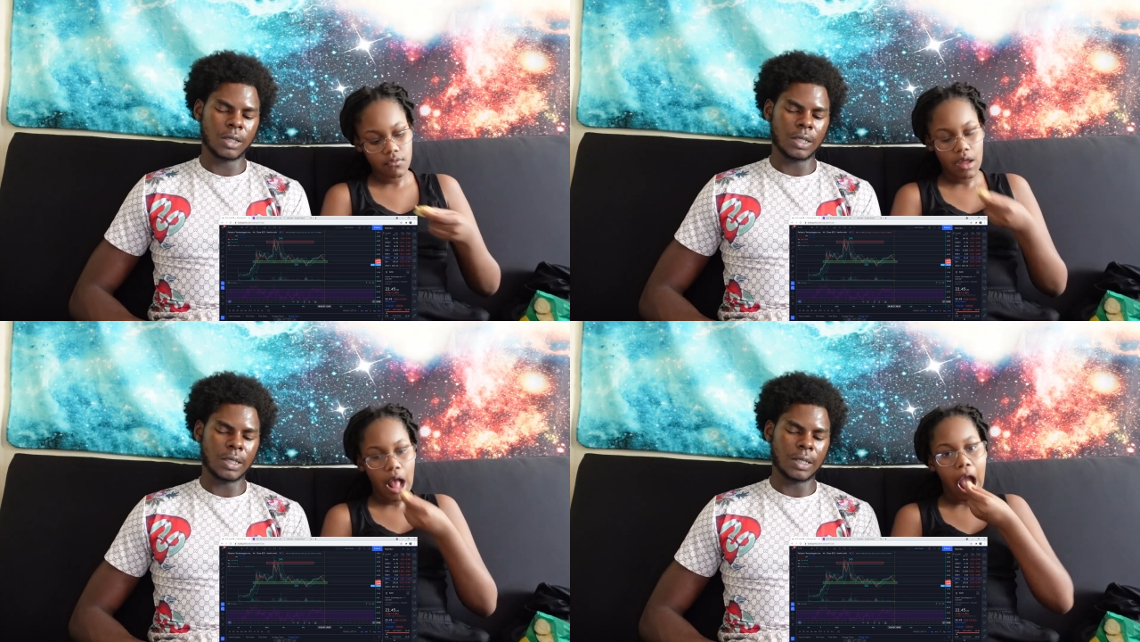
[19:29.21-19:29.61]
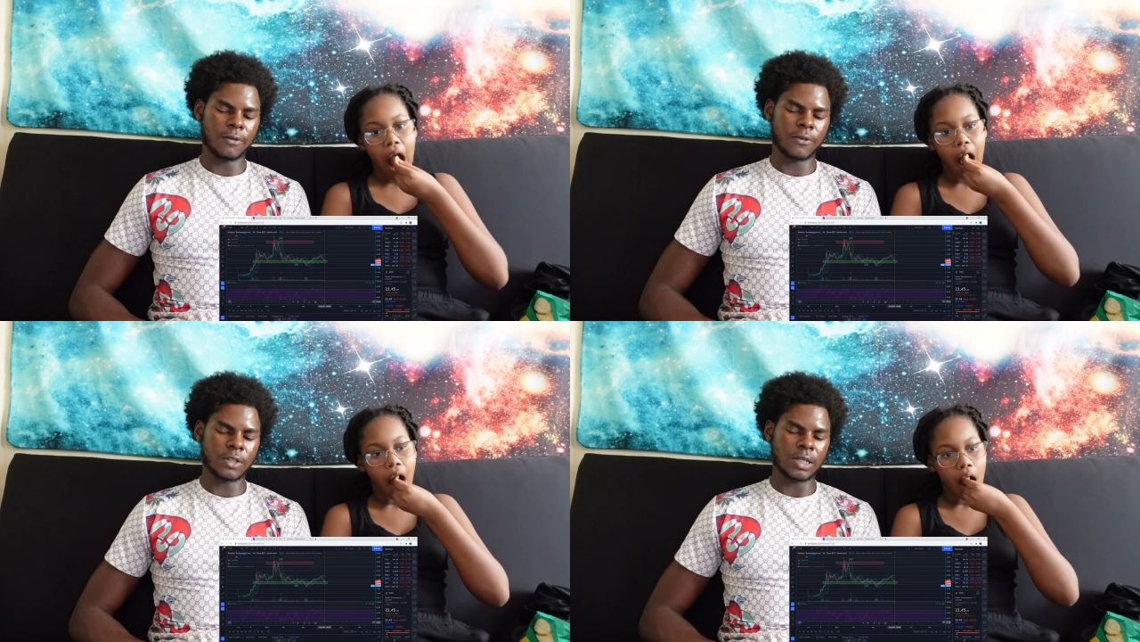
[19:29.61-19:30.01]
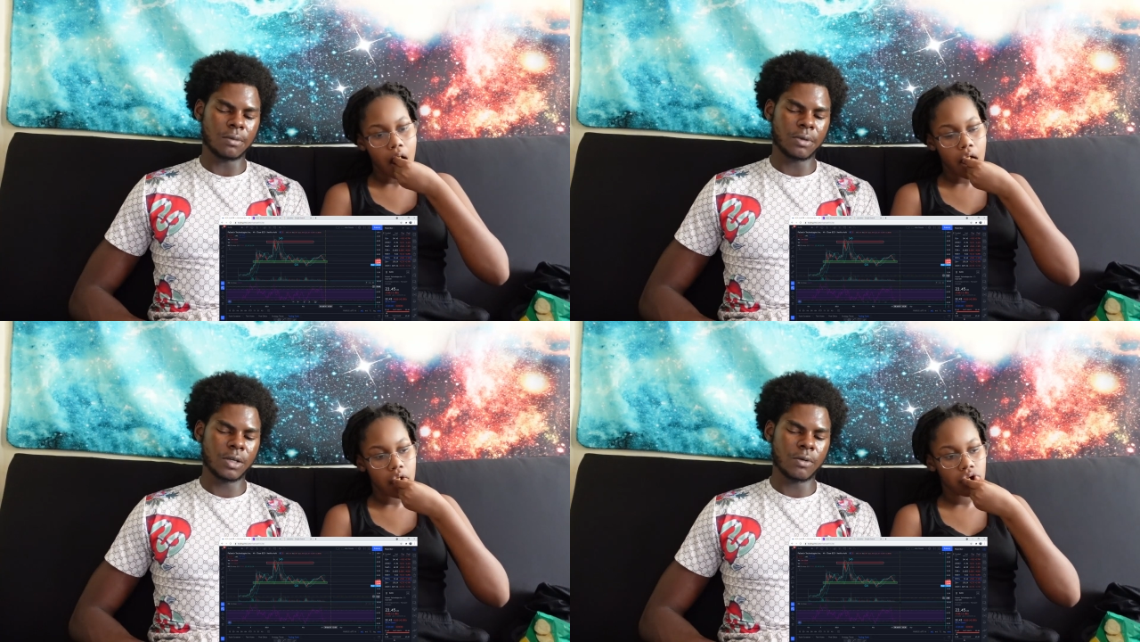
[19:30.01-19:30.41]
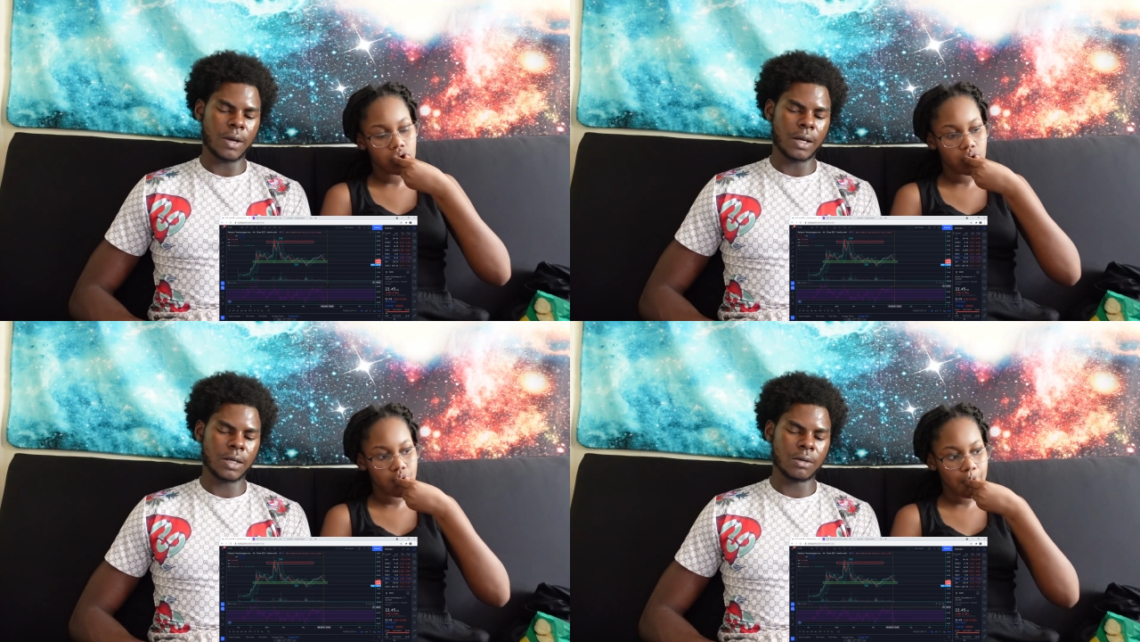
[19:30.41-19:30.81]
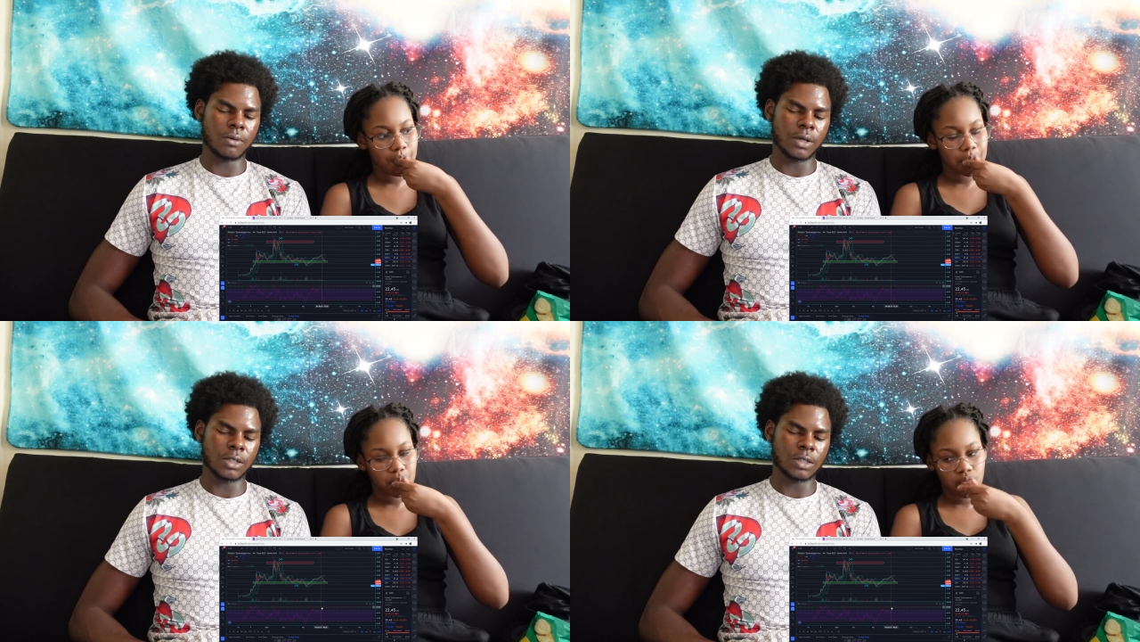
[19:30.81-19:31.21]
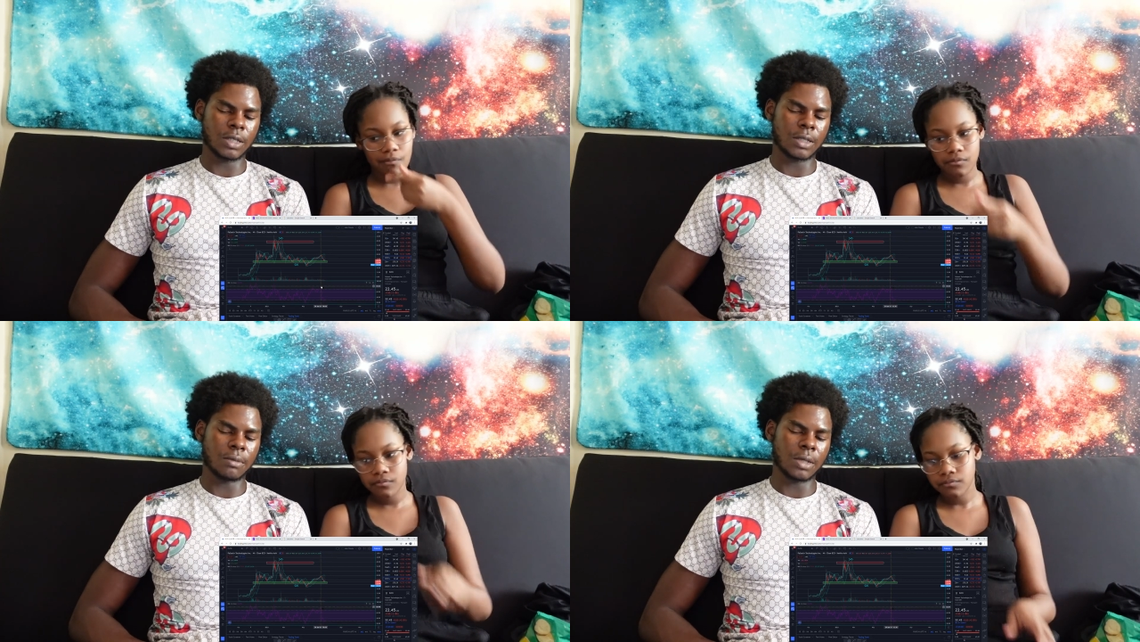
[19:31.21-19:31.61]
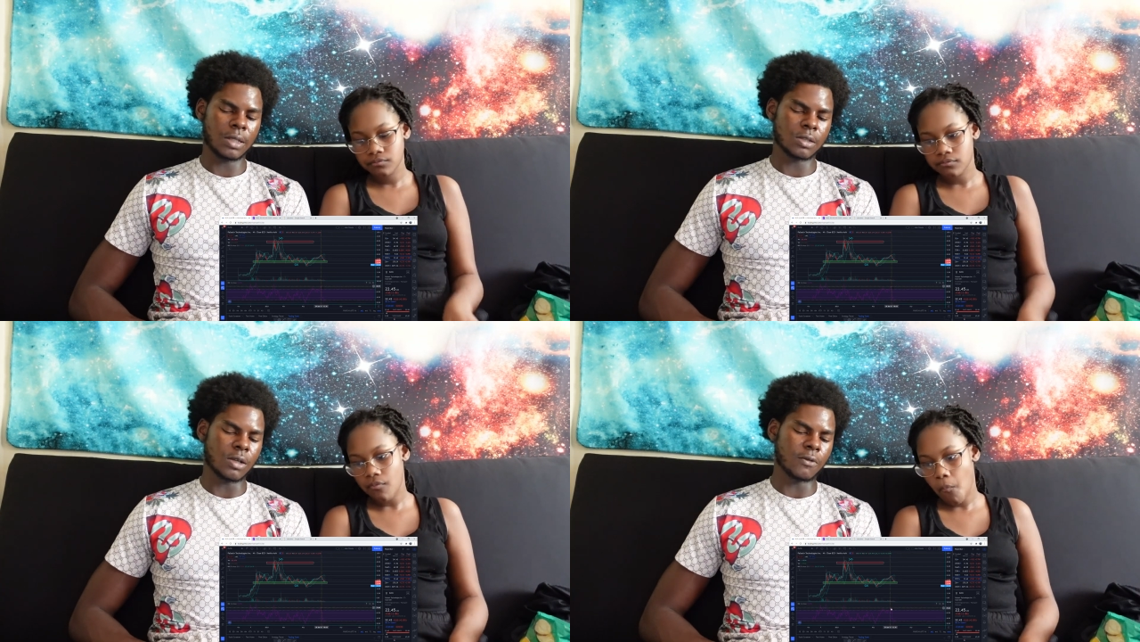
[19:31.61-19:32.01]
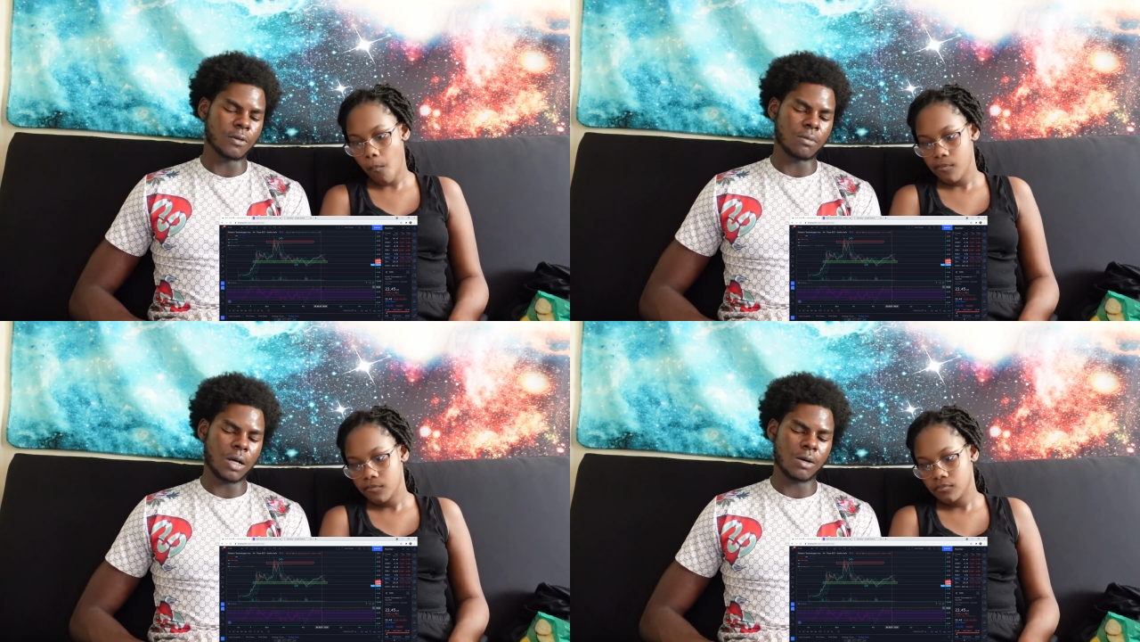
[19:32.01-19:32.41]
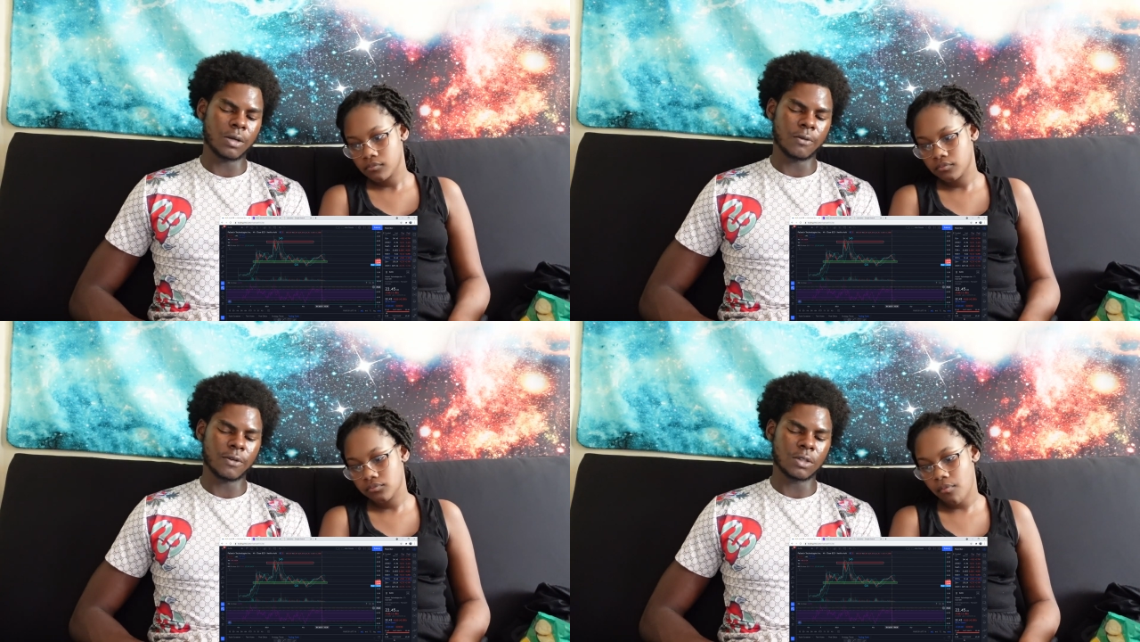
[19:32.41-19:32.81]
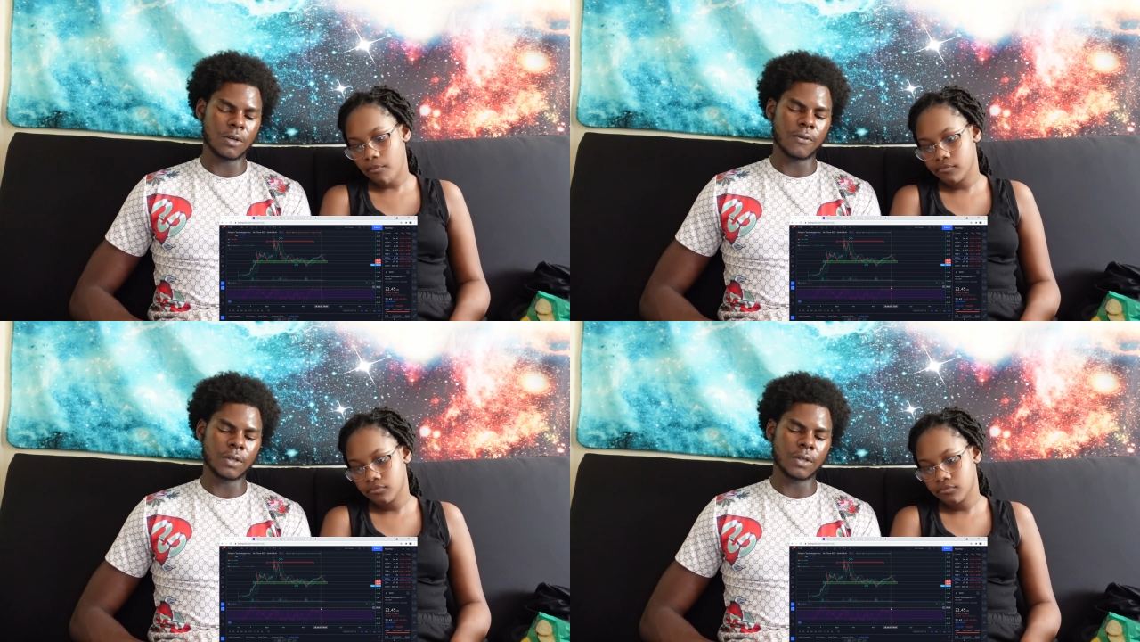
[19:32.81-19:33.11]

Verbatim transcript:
Speaker 1: And then if it's up here, right here, where it said, that means it's overbought. If it's over